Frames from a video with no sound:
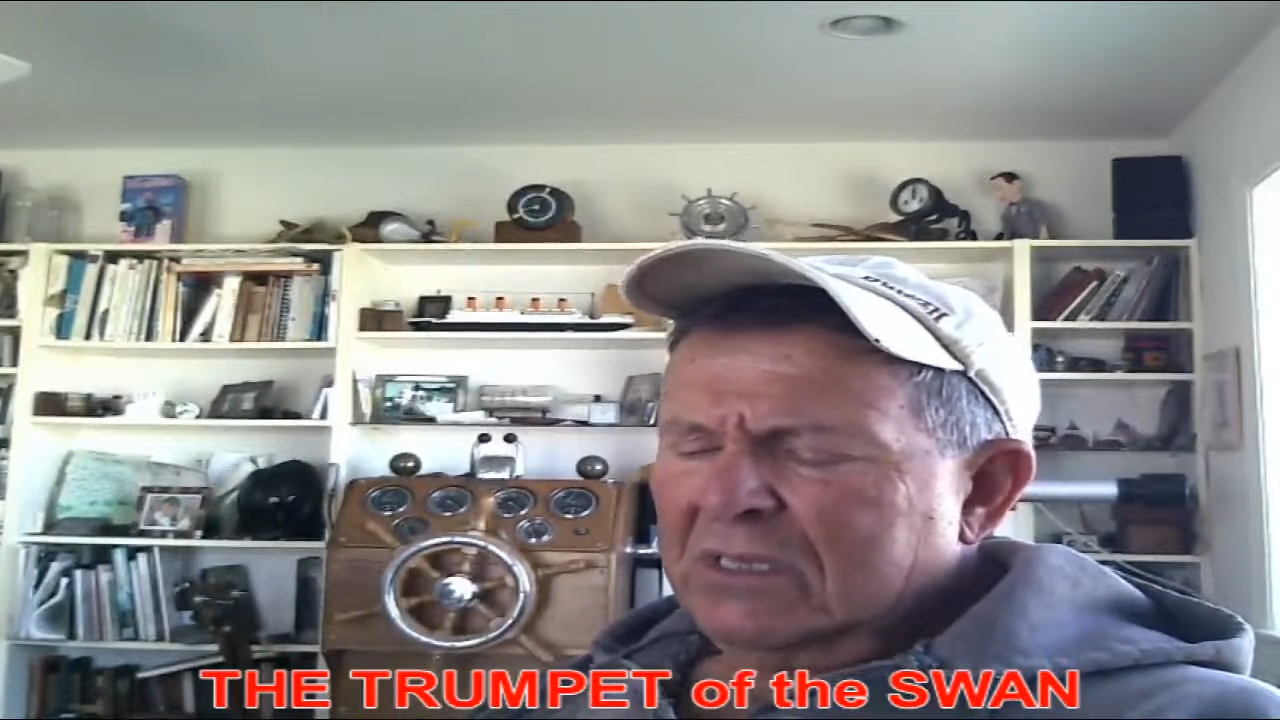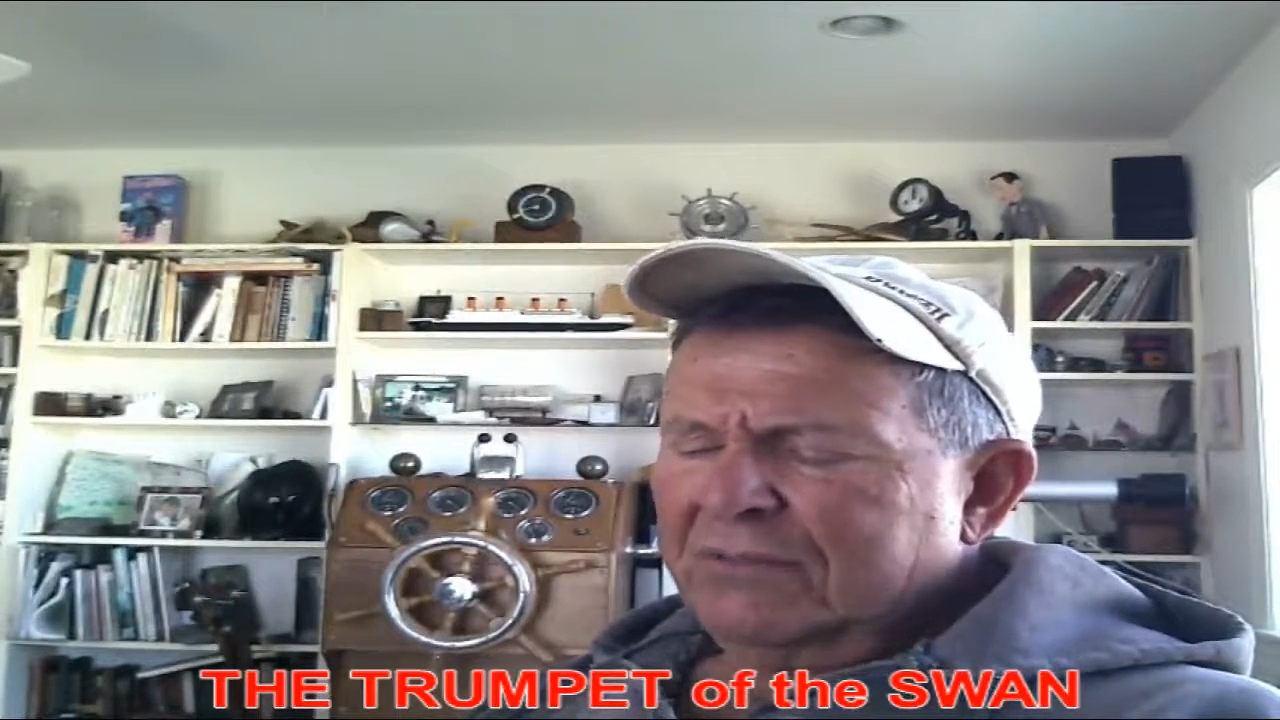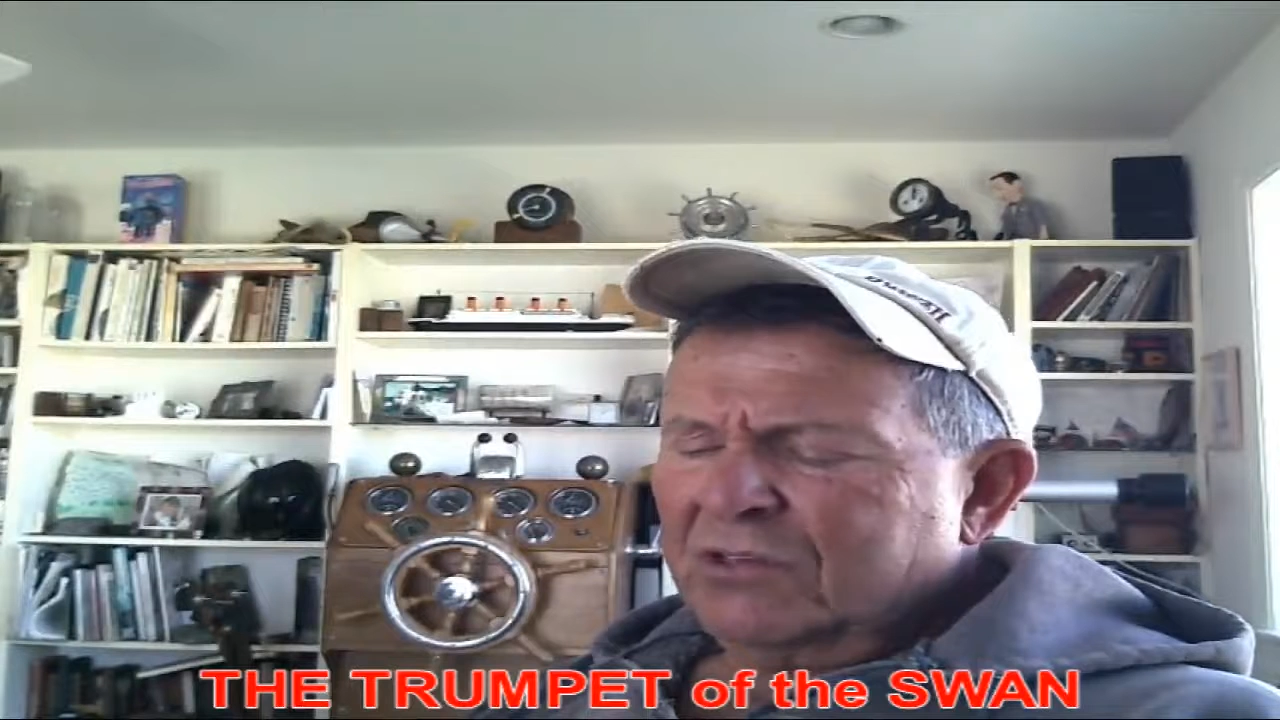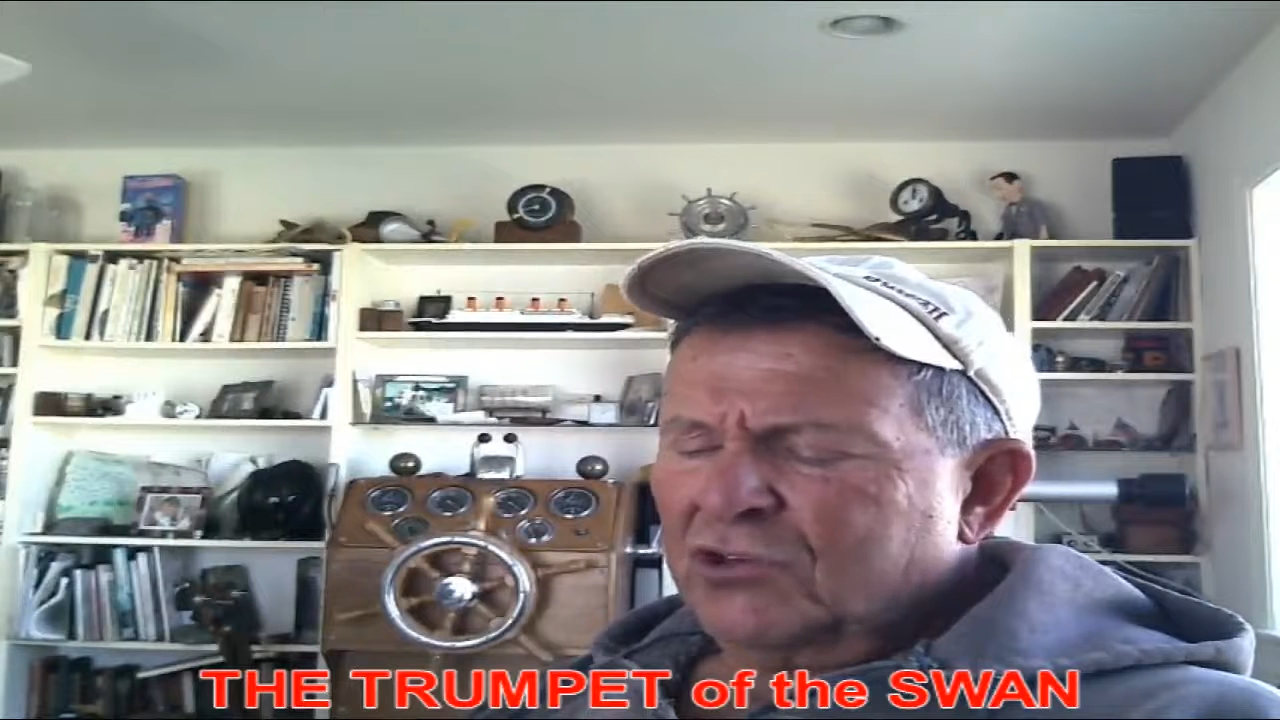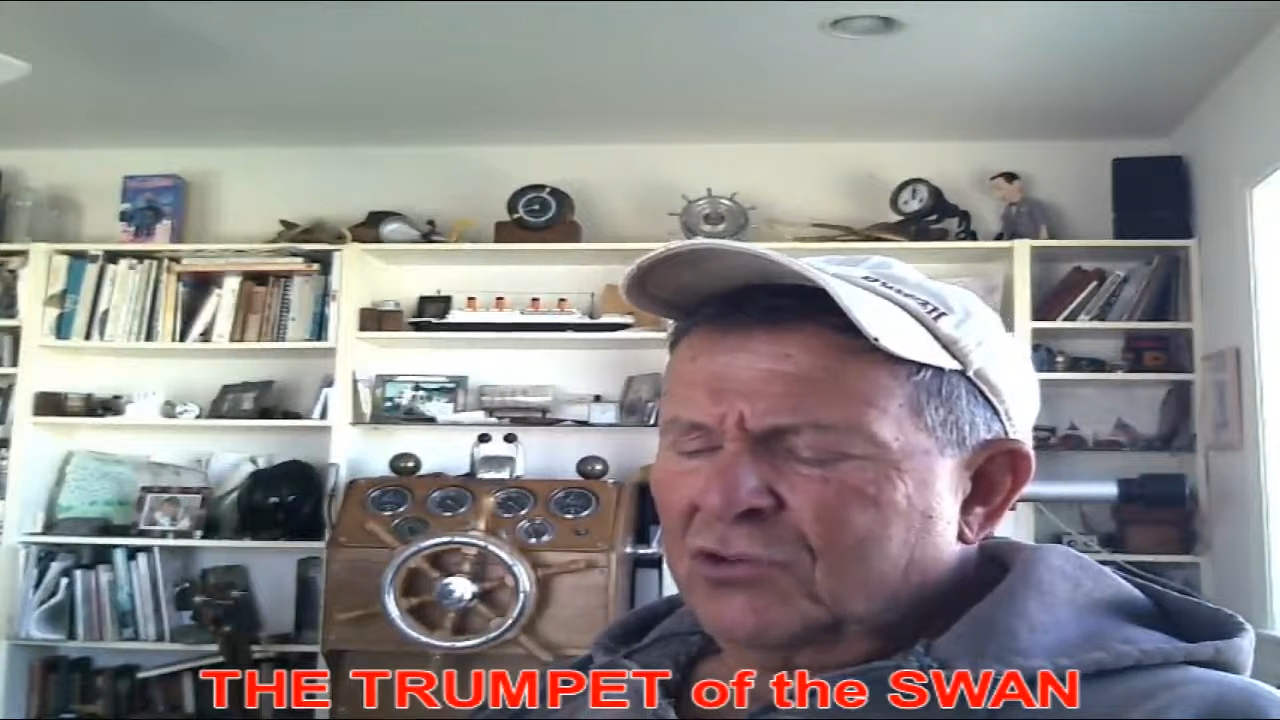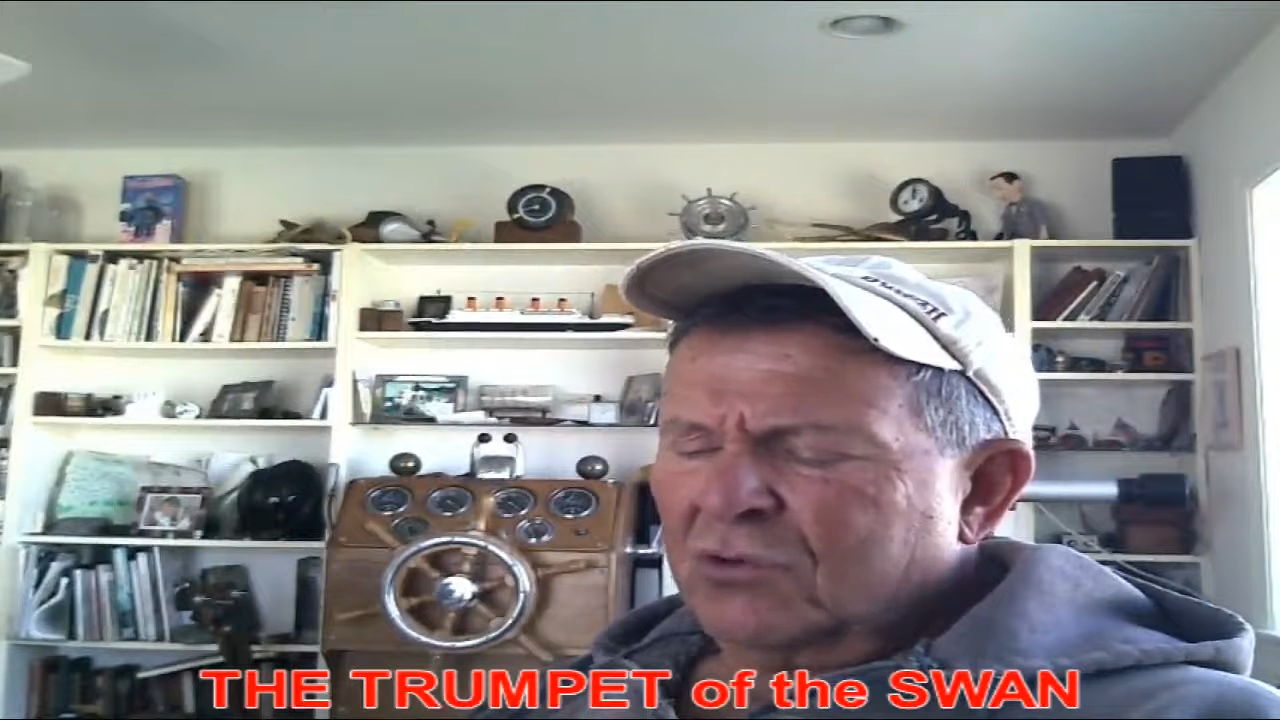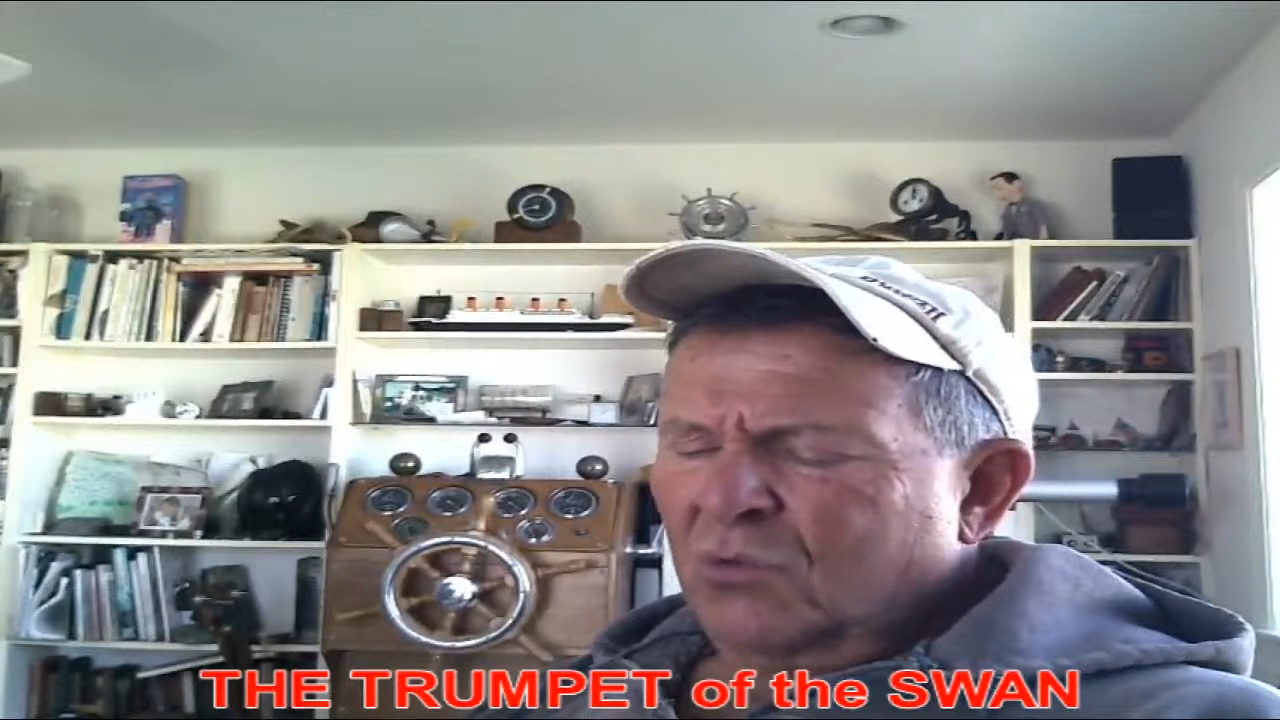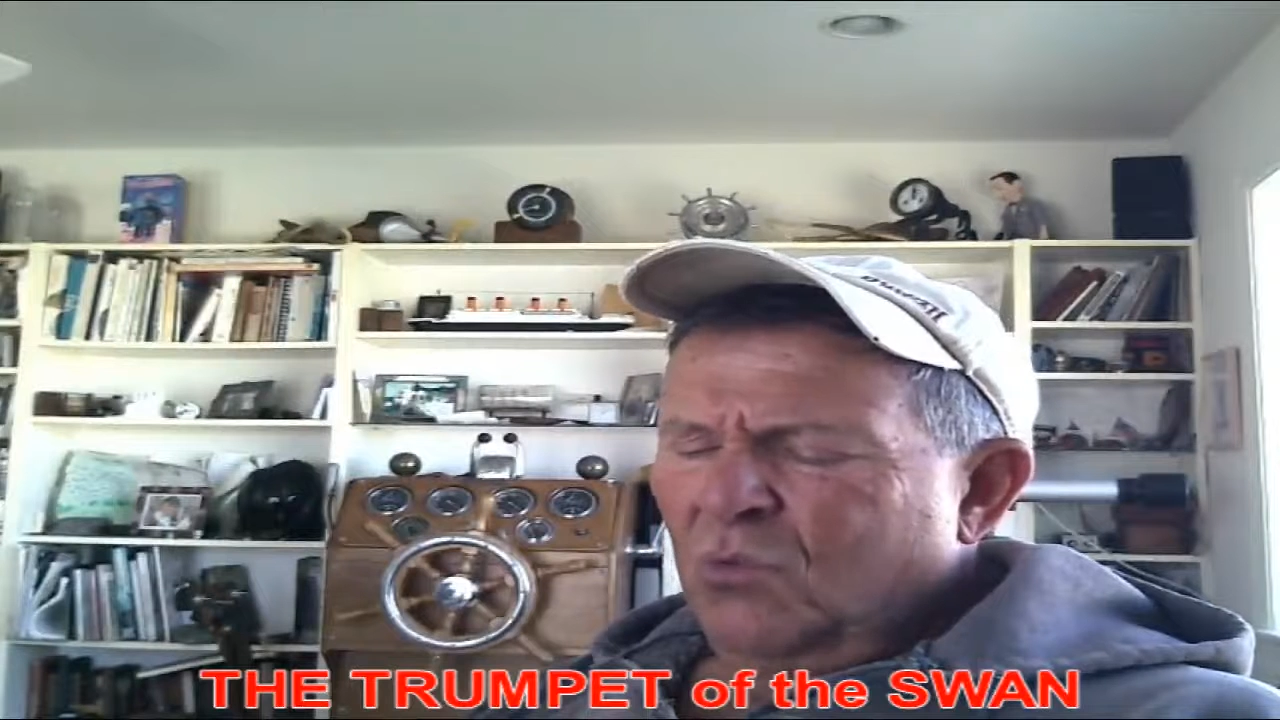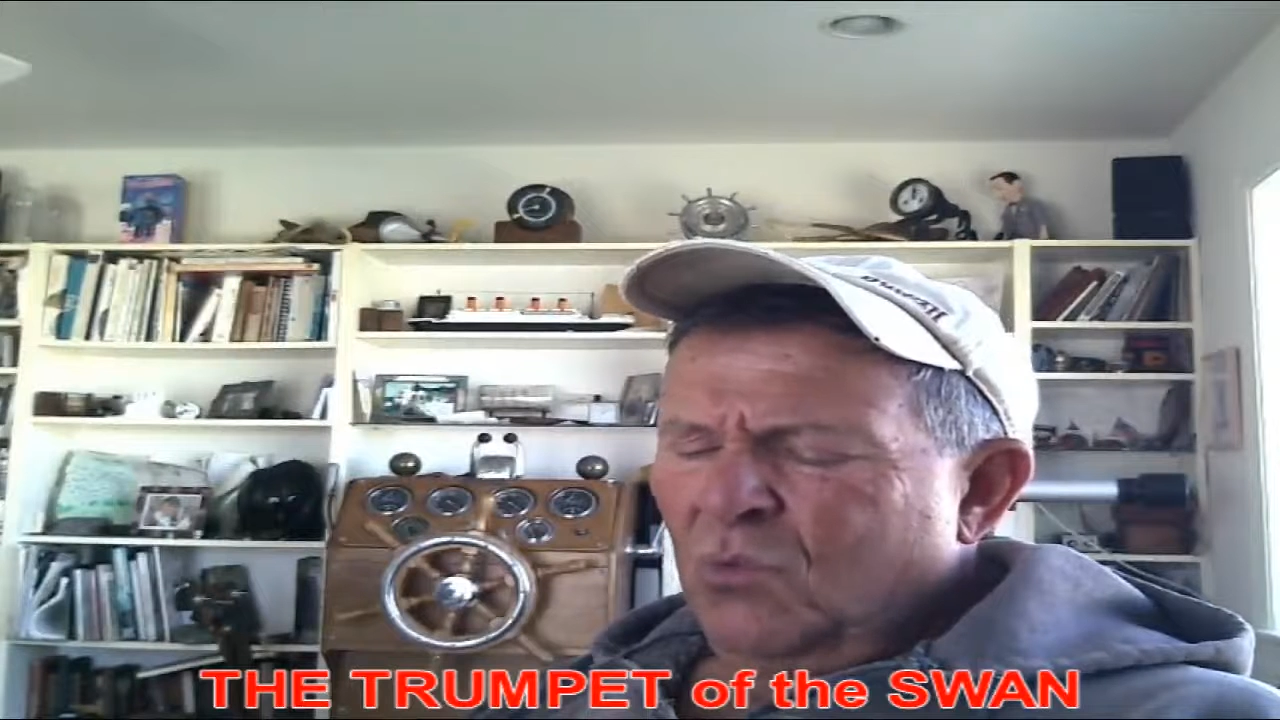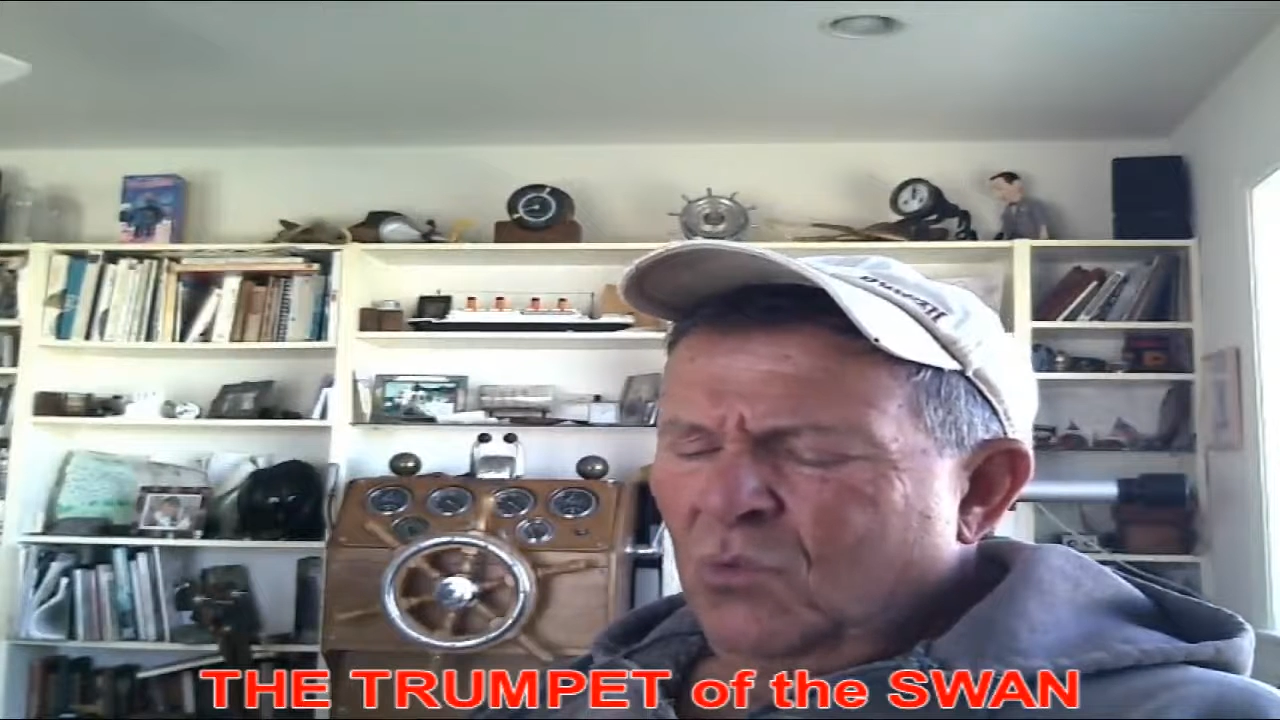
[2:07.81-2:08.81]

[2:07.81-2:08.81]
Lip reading: even sure